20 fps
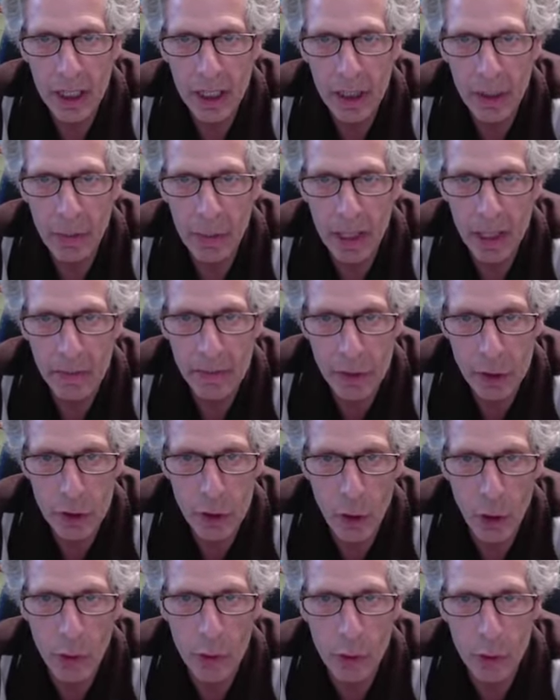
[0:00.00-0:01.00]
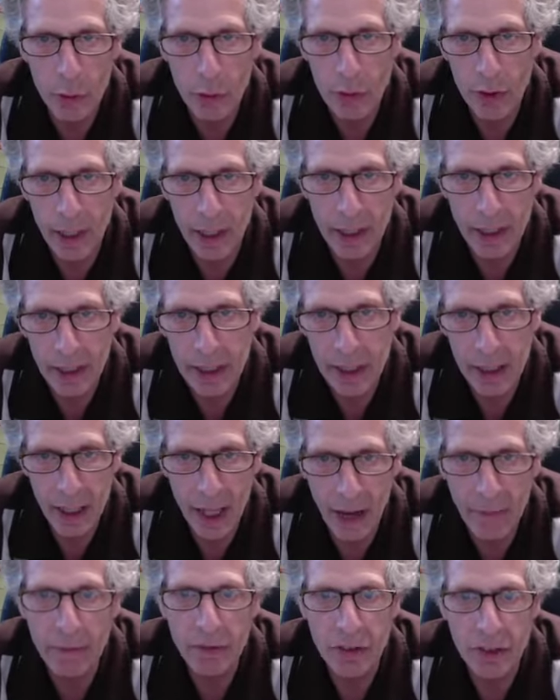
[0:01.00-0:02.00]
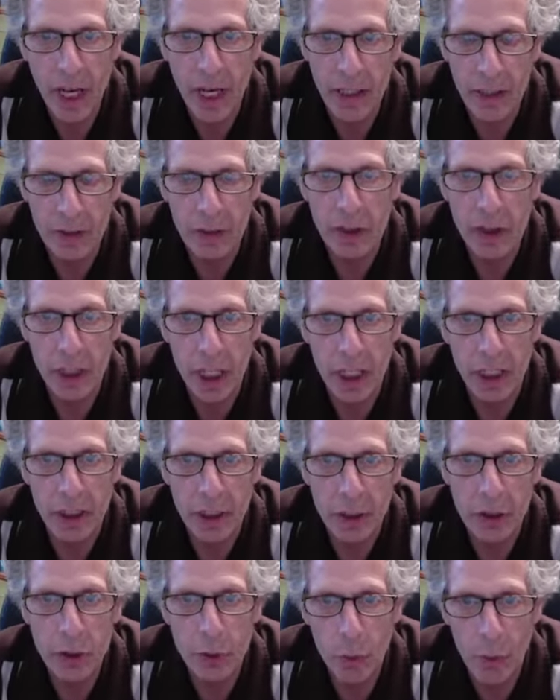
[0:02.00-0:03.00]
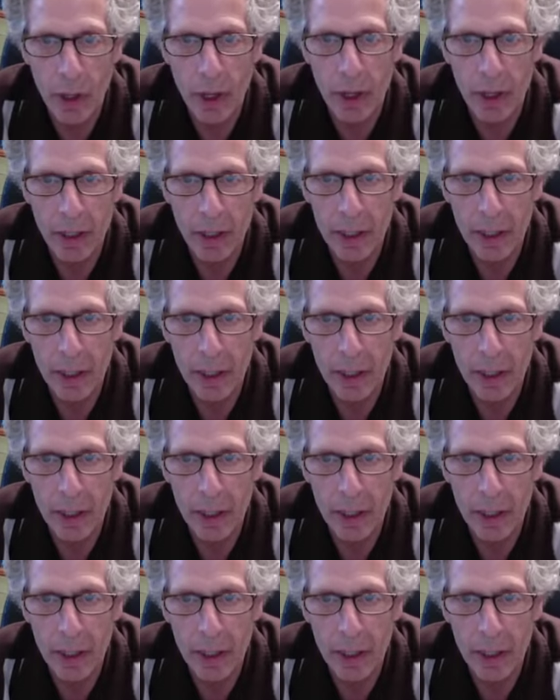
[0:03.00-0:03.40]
you know, many of us go through like life cycle changes where,